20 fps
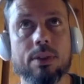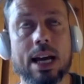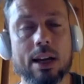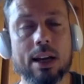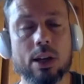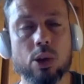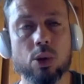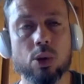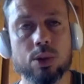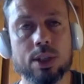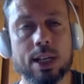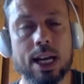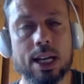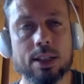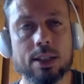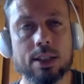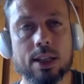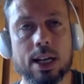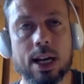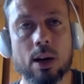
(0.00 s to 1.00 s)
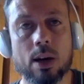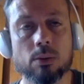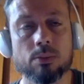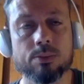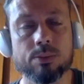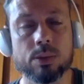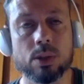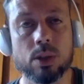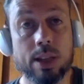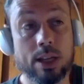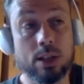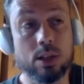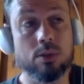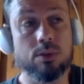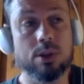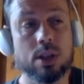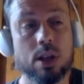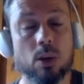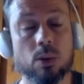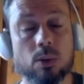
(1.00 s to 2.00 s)
that cures cancer now. So that's
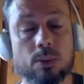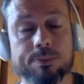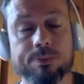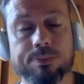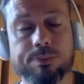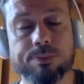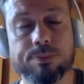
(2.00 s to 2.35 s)
a result.